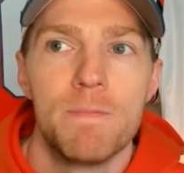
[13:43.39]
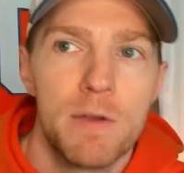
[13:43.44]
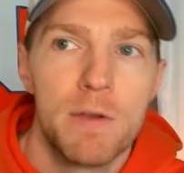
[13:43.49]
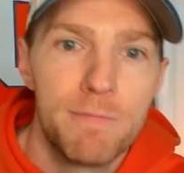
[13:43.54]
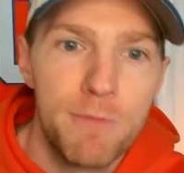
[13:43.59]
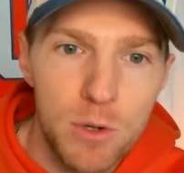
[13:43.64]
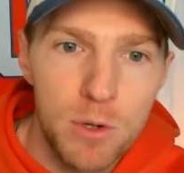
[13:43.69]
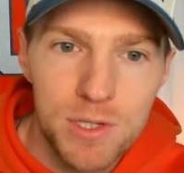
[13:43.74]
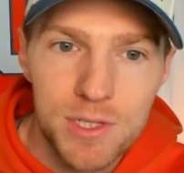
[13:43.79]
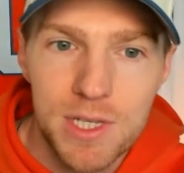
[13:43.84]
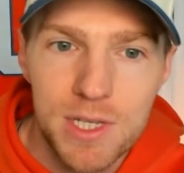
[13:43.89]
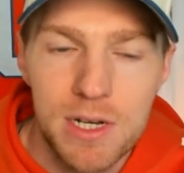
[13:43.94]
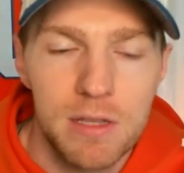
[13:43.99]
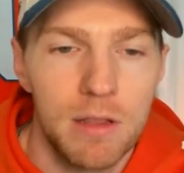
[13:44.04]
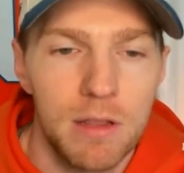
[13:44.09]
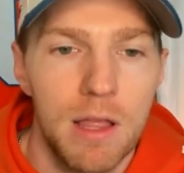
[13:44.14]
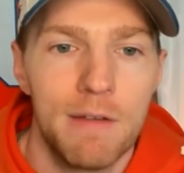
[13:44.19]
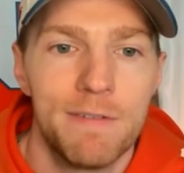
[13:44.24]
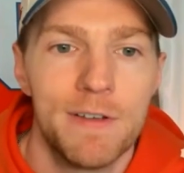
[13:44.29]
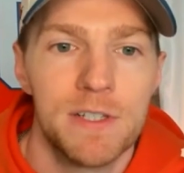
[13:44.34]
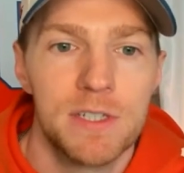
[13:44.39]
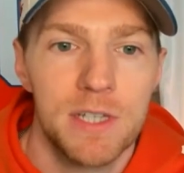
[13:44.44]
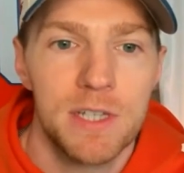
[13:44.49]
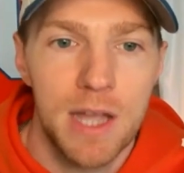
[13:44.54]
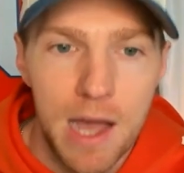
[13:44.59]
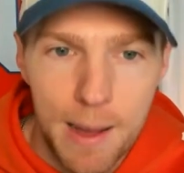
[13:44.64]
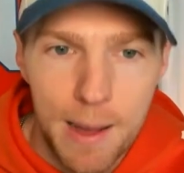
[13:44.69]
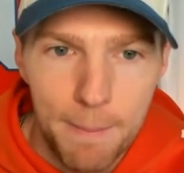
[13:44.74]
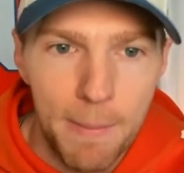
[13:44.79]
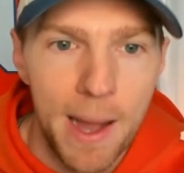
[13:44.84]
Folks didn't love his
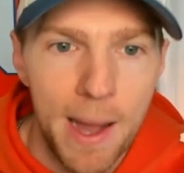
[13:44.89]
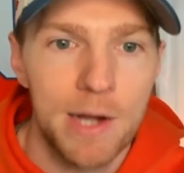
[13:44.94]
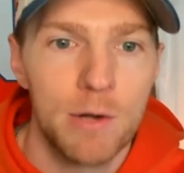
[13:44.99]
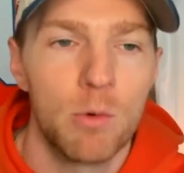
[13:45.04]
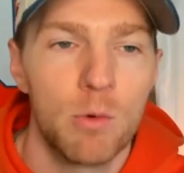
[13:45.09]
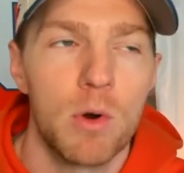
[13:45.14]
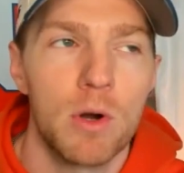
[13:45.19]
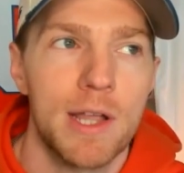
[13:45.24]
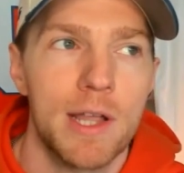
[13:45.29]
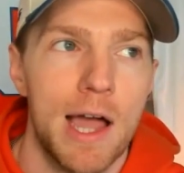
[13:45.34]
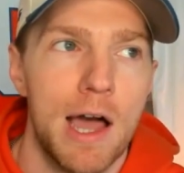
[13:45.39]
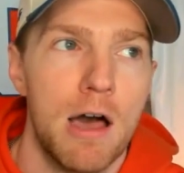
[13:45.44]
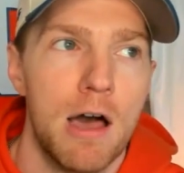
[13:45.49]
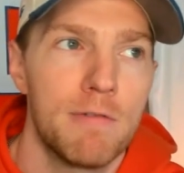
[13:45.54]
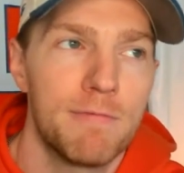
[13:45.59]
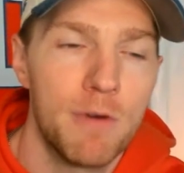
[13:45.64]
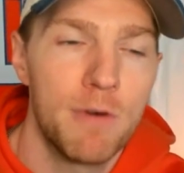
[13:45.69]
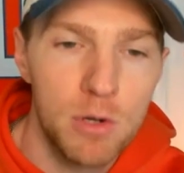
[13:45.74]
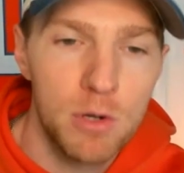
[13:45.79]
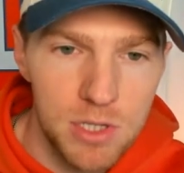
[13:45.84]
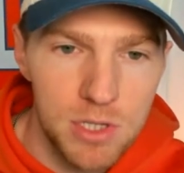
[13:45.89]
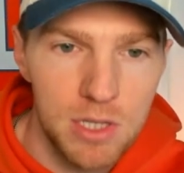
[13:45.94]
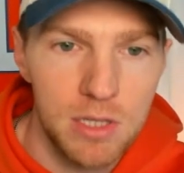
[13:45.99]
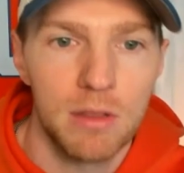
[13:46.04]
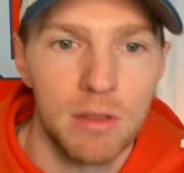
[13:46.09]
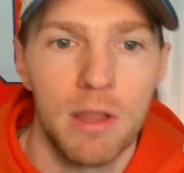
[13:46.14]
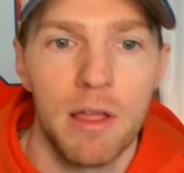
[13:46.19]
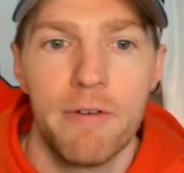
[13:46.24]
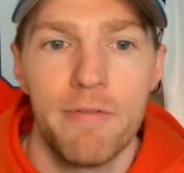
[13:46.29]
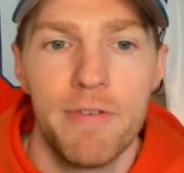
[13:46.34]
combine workout. Folks didn't
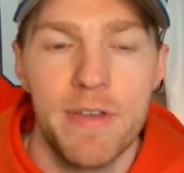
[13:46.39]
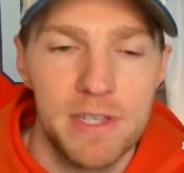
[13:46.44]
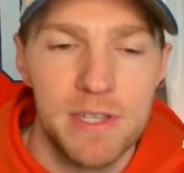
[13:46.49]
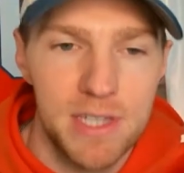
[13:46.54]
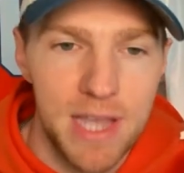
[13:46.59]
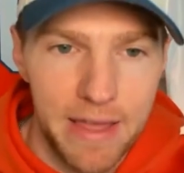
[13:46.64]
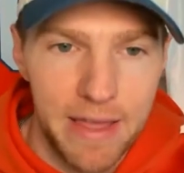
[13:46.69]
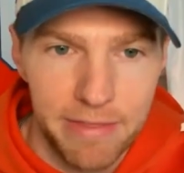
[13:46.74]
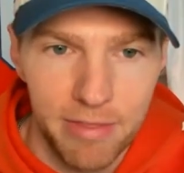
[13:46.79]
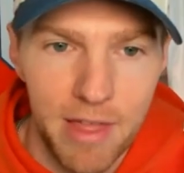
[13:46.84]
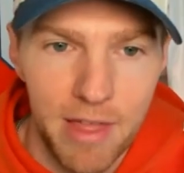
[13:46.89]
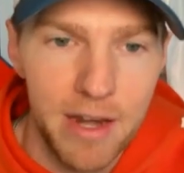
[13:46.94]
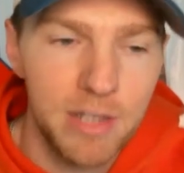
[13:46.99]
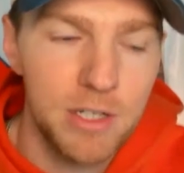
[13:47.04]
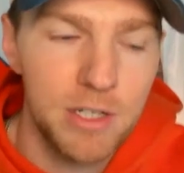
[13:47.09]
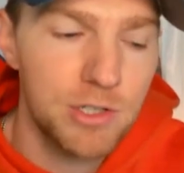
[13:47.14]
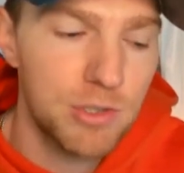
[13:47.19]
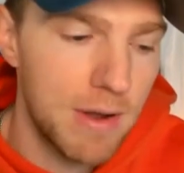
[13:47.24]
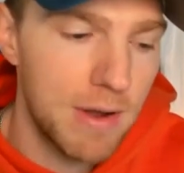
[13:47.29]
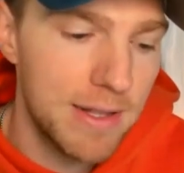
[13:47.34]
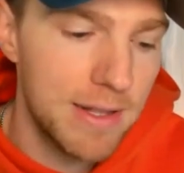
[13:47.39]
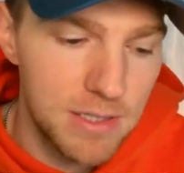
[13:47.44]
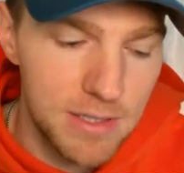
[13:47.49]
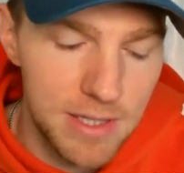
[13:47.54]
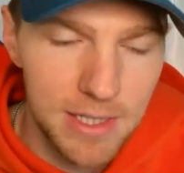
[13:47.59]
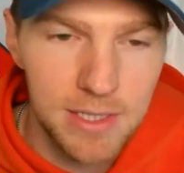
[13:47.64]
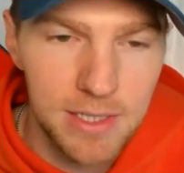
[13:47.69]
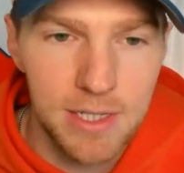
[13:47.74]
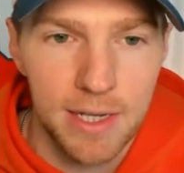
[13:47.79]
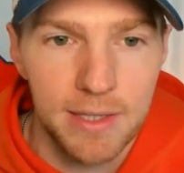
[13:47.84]
love his athletic traits,
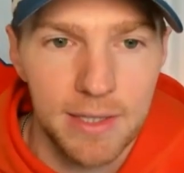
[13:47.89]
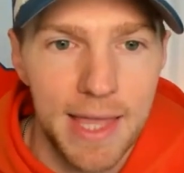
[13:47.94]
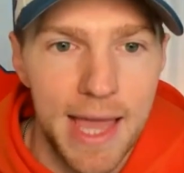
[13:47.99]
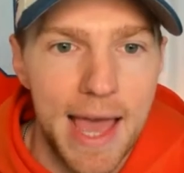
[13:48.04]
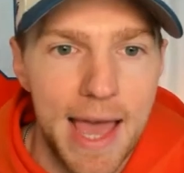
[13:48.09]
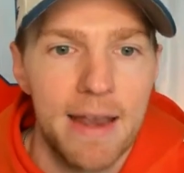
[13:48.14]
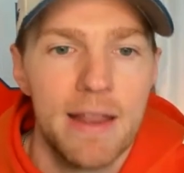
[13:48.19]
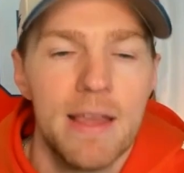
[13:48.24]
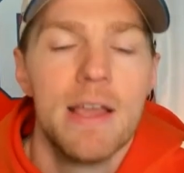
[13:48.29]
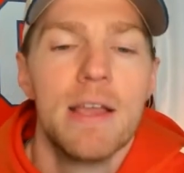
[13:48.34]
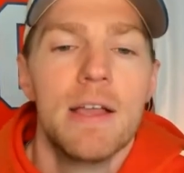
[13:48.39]
things like that.